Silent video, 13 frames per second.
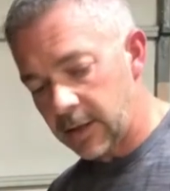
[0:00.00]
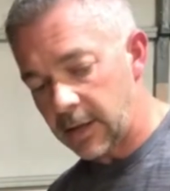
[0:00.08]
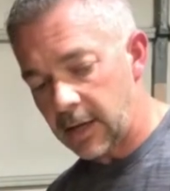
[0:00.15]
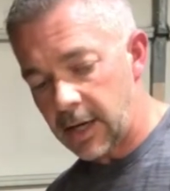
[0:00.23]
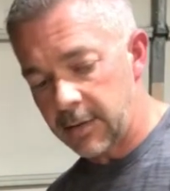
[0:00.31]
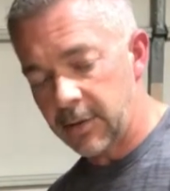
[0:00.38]

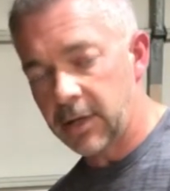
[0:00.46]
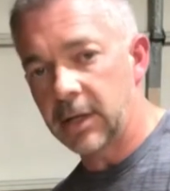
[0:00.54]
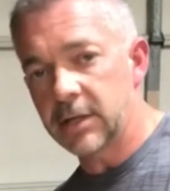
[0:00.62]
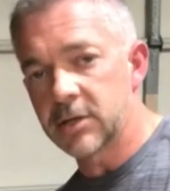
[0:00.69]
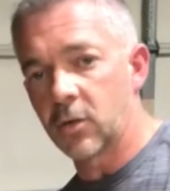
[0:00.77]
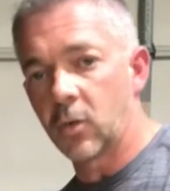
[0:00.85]
I'm gonna
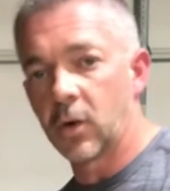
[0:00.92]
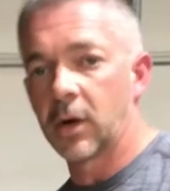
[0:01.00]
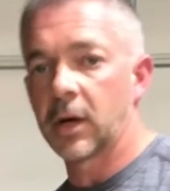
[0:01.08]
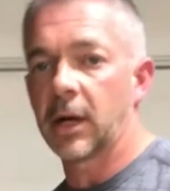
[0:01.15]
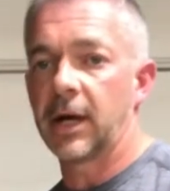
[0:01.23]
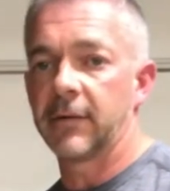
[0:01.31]
get to
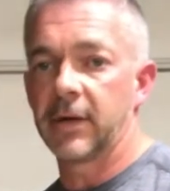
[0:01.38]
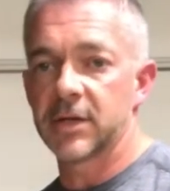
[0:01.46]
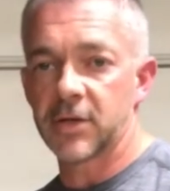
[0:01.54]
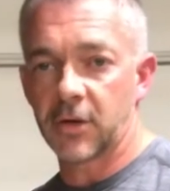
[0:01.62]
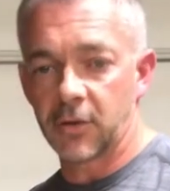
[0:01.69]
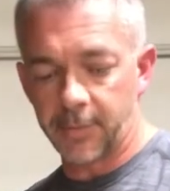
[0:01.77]
work. I've gotta
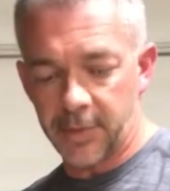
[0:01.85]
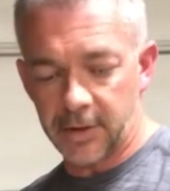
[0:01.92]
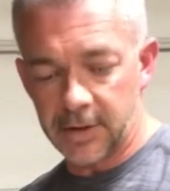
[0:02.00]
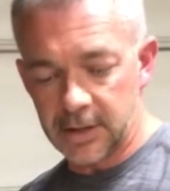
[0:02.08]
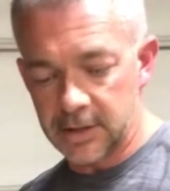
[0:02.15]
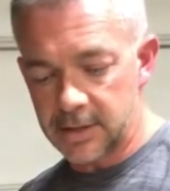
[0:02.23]
start ripping
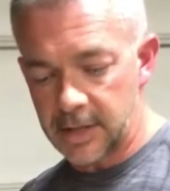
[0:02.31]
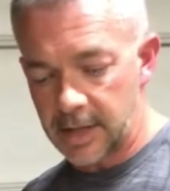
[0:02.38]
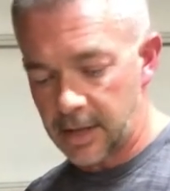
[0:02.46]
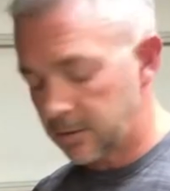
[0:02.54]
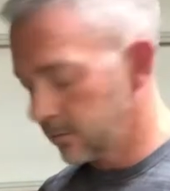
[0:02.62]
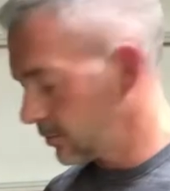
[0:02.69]
these down